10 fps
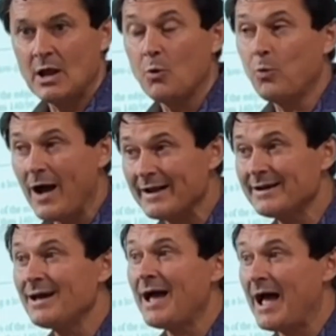
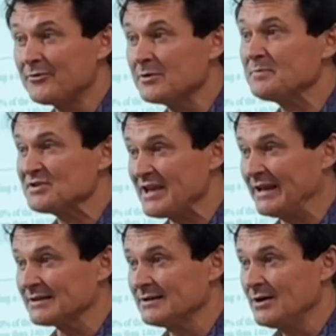
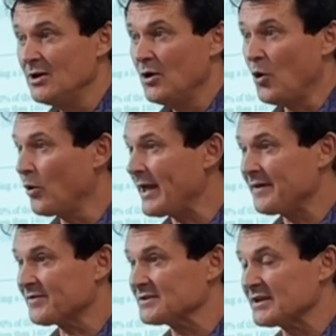100% all
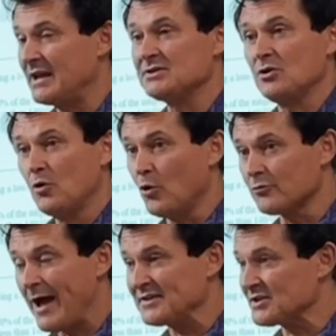ethnicities, all
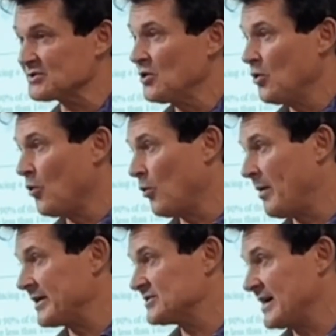races, all
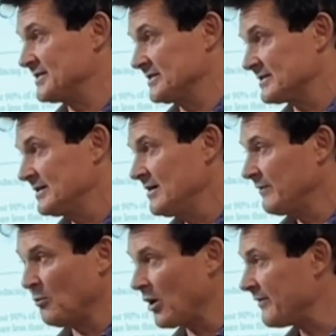body sizes
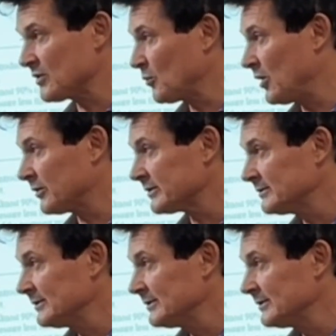from all over the world.